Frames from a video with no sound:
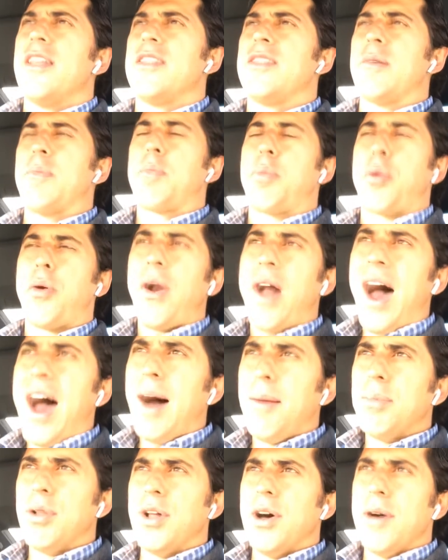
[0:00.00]
The
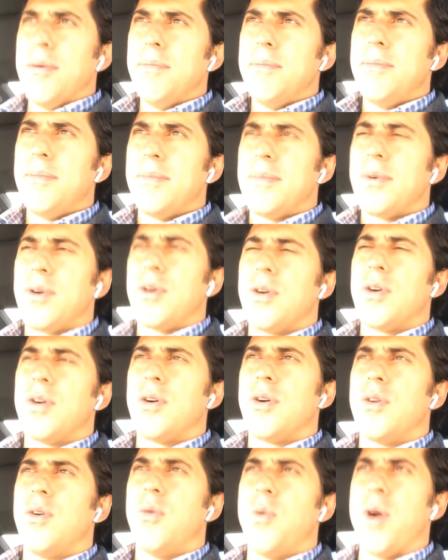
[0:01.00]
problem
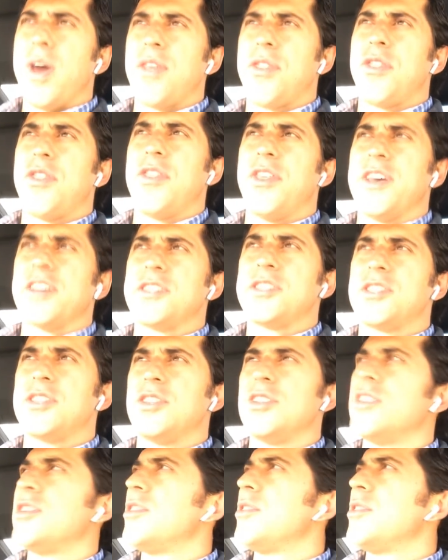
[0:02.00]
with this